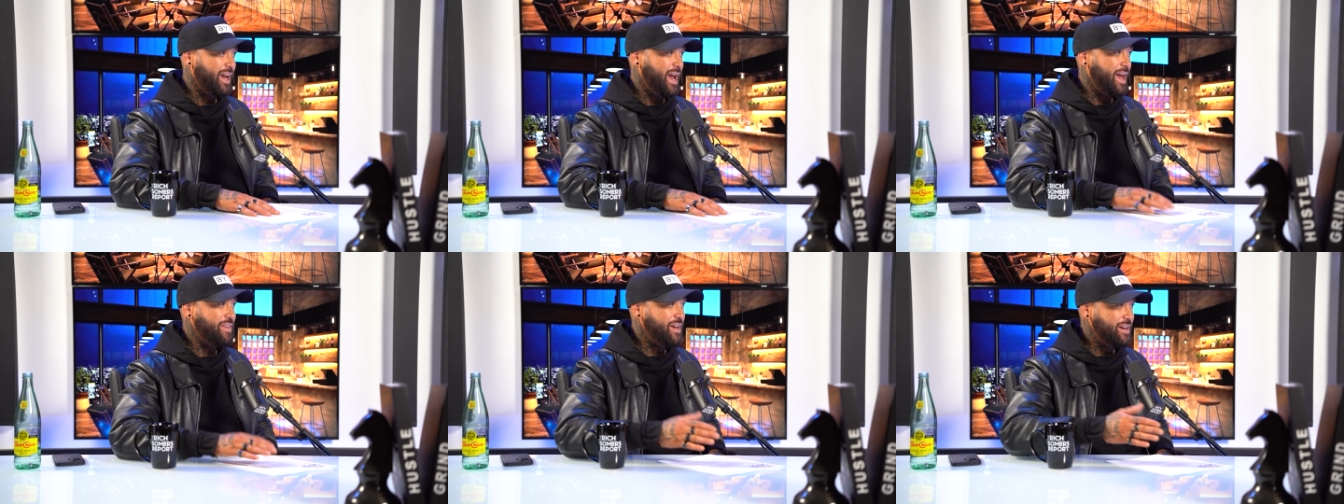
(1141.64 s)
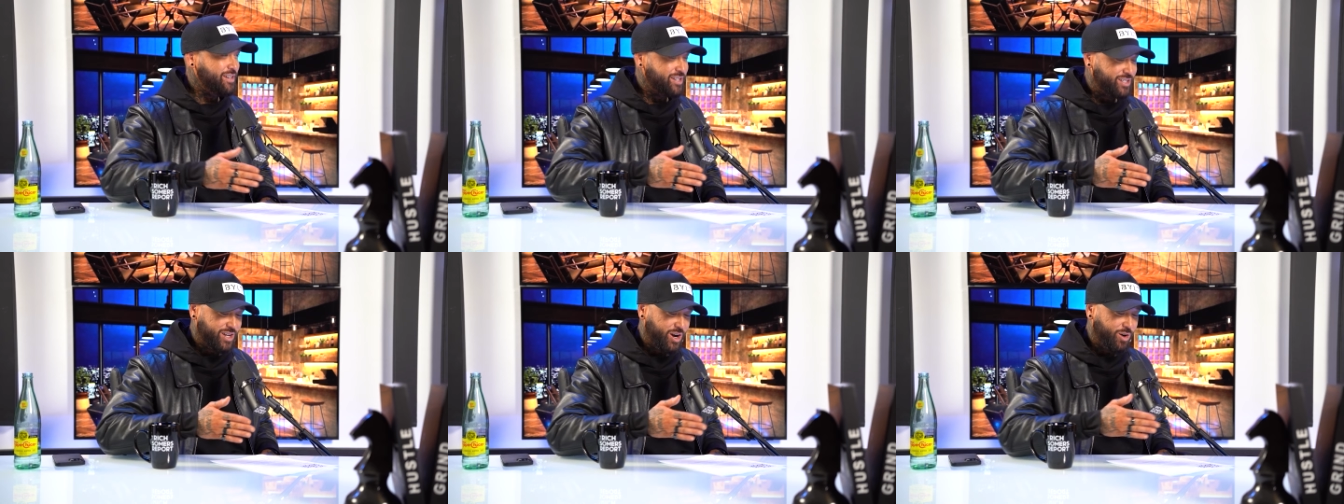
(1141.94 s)
And
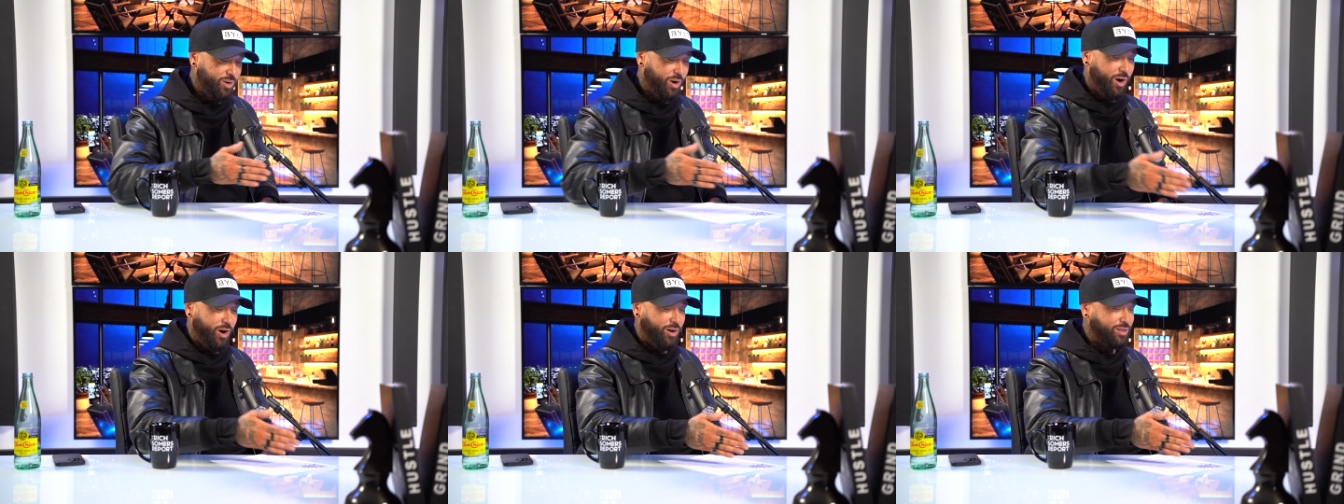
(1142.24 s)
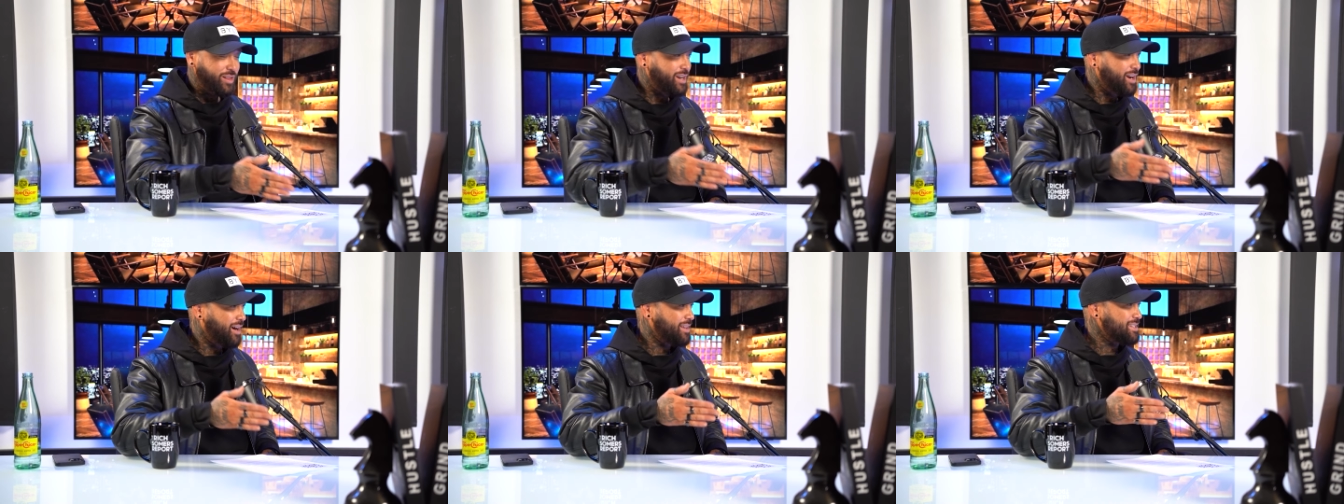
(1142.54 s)
they just go
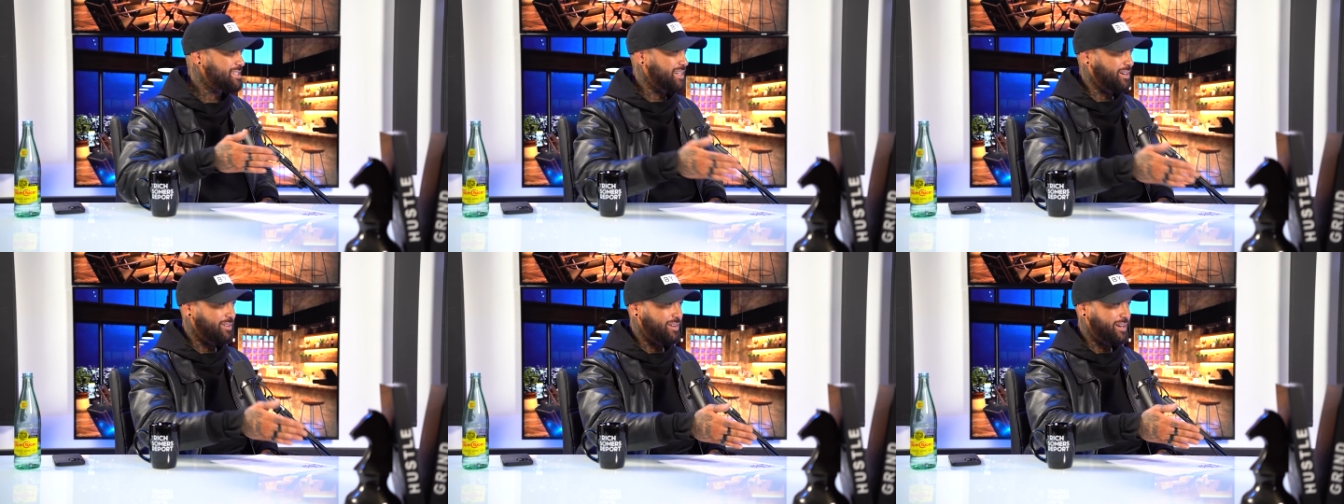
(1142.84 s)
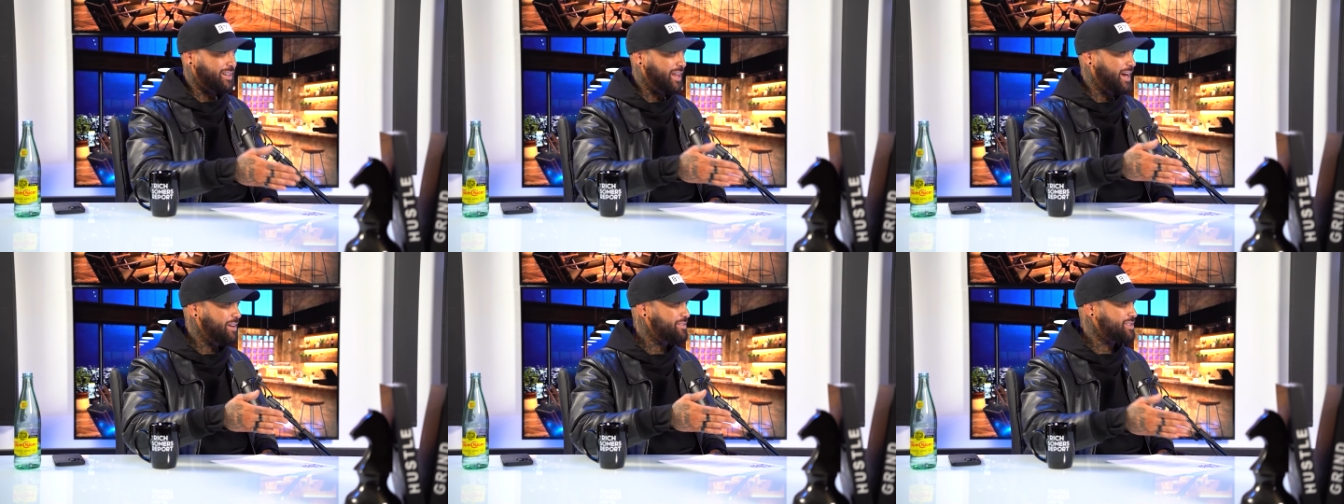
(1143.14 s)
all in on
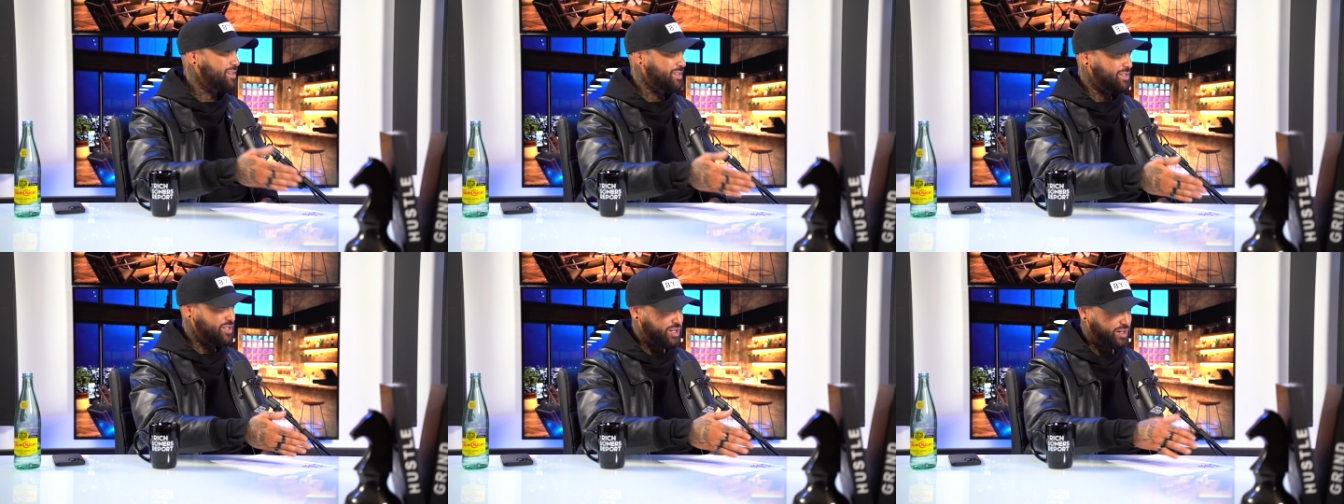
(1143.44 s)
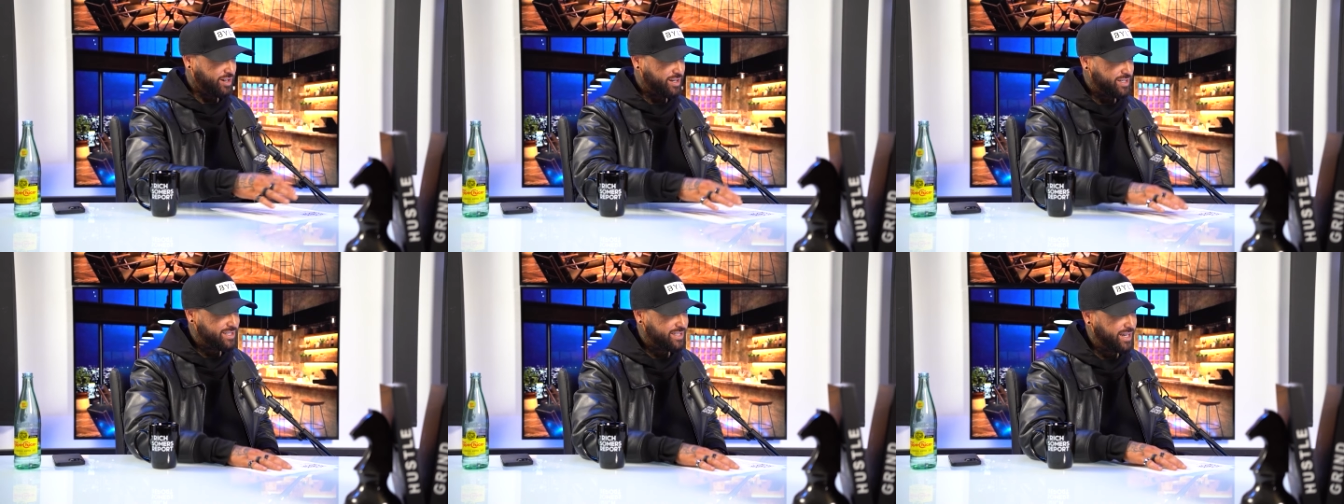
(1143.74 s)
selling life
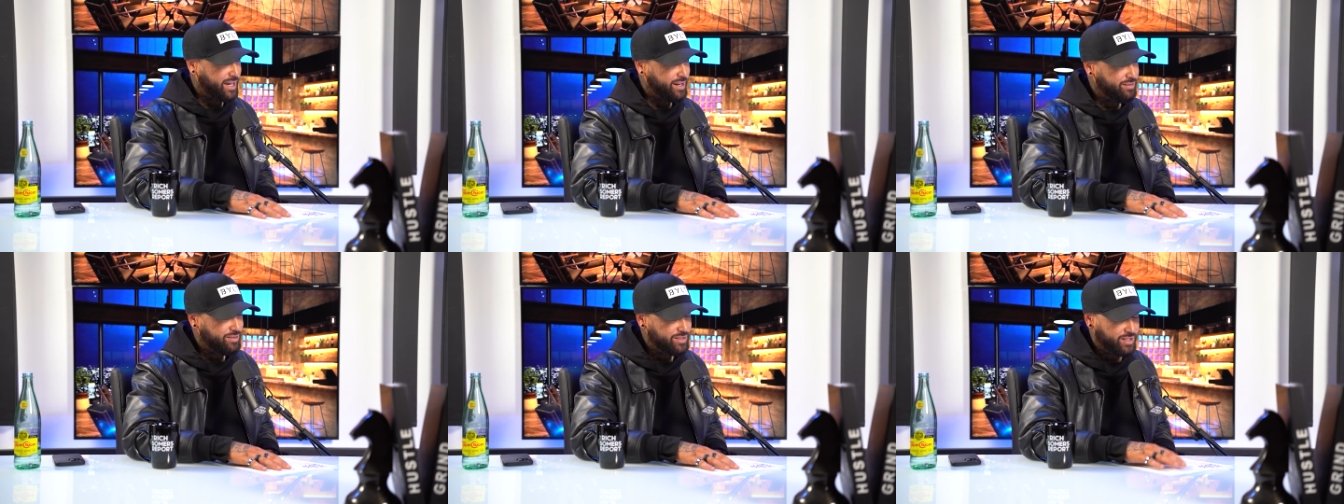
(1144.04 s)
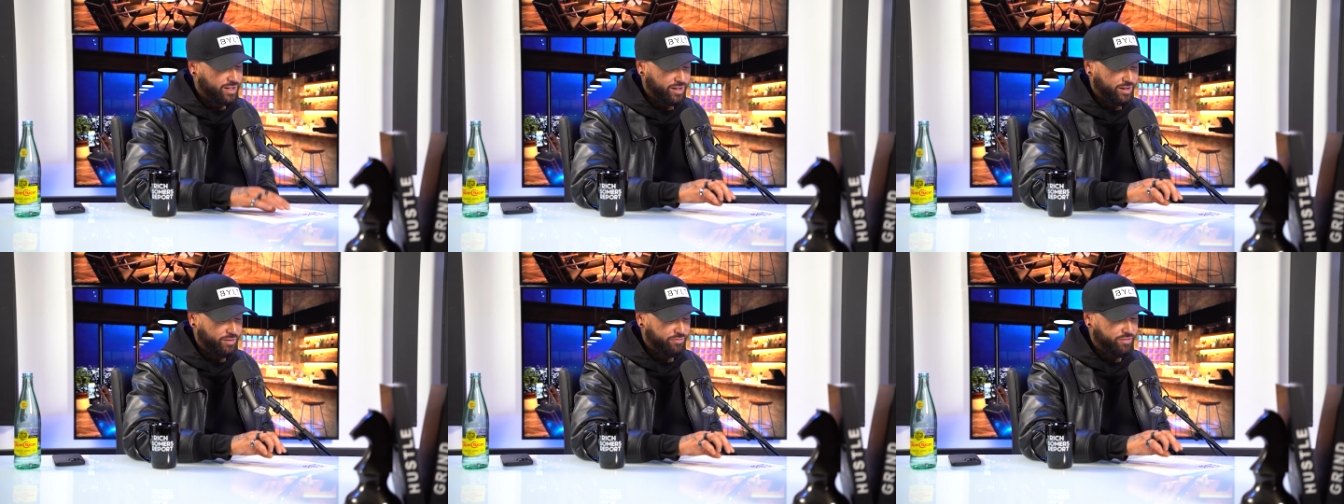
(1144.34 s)
insurance sales
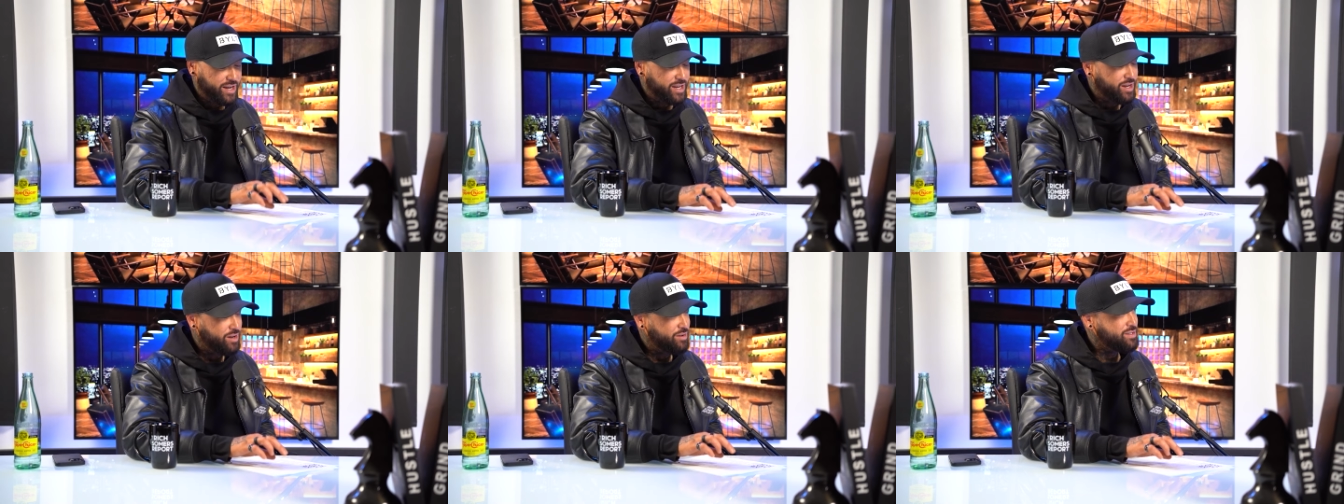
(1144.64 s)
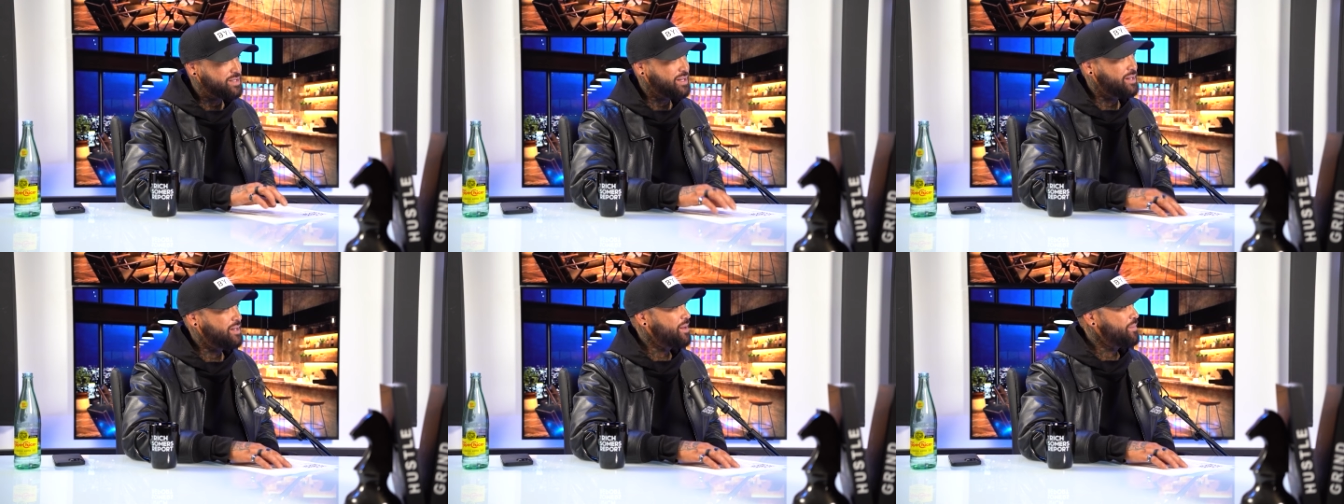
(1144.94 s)
or
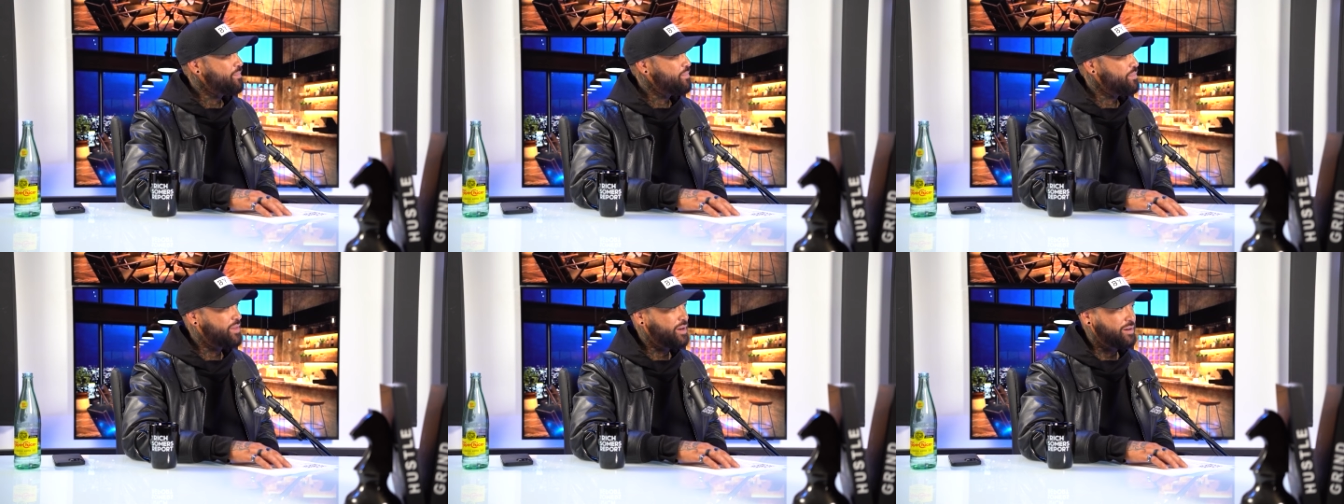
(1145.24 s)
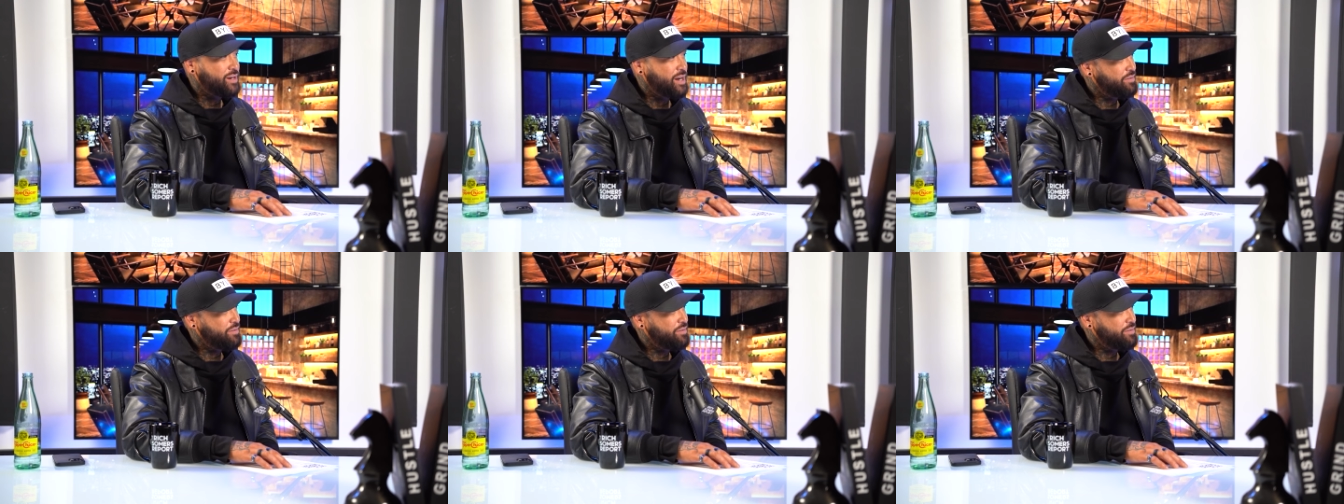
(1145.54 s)
videos. They're